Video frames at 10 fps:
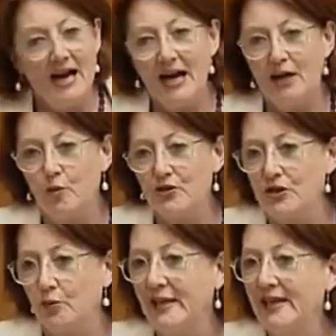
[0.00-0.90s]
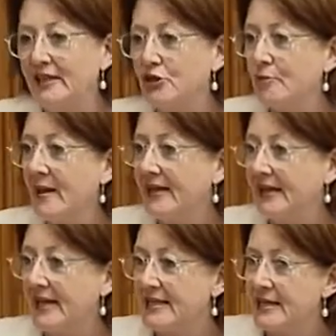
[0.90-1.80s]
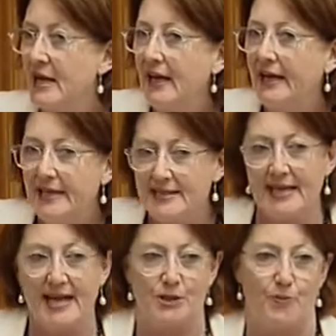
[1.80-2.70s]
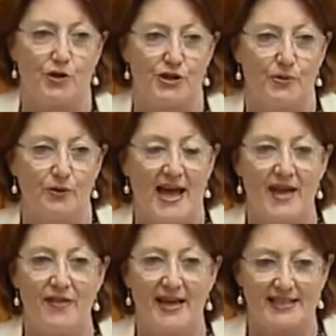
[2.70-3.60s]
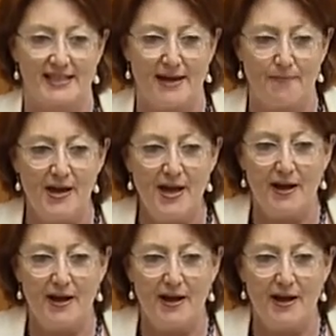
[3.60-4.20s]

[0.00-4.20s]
uh, was that we needed to make it as easy as possible, and that um,